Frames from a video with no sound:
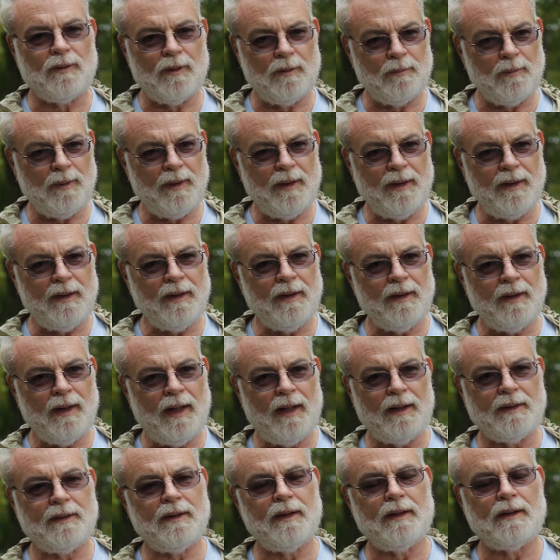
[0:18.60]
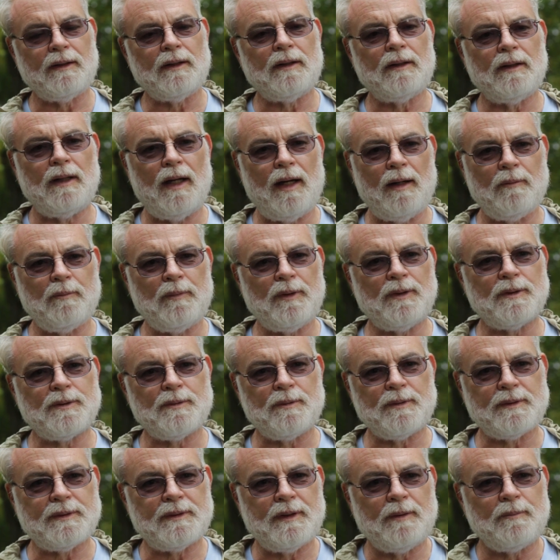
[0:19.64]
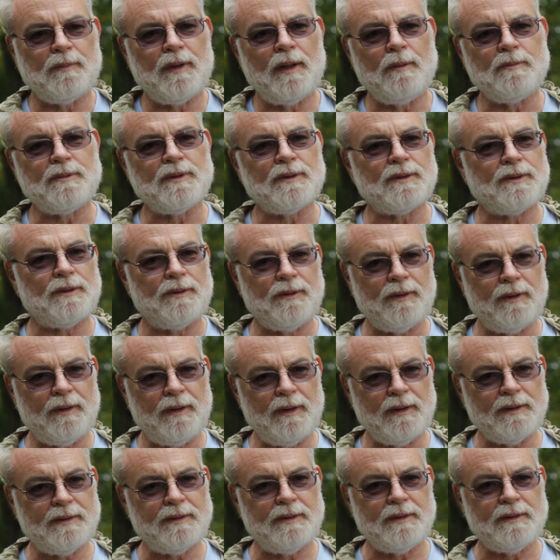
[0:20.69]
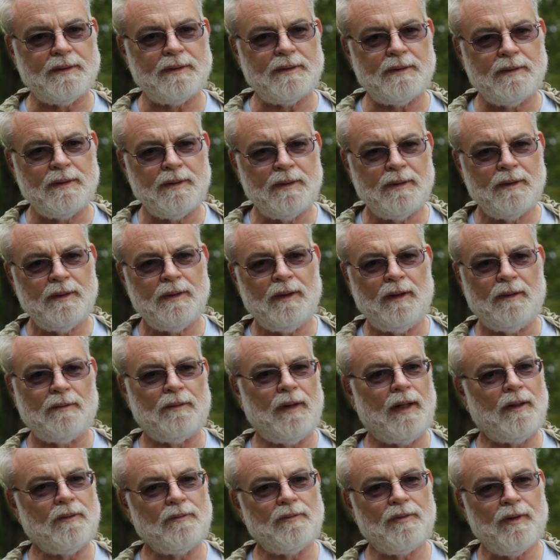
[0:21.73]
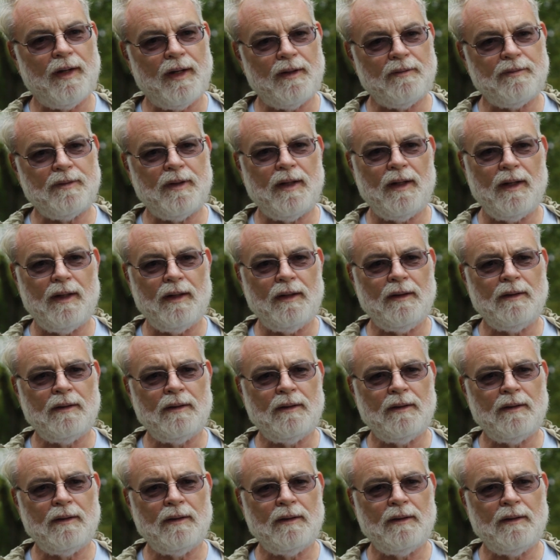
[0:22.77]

normally 10 kilometers with sometimes a shorter distance, around 5K.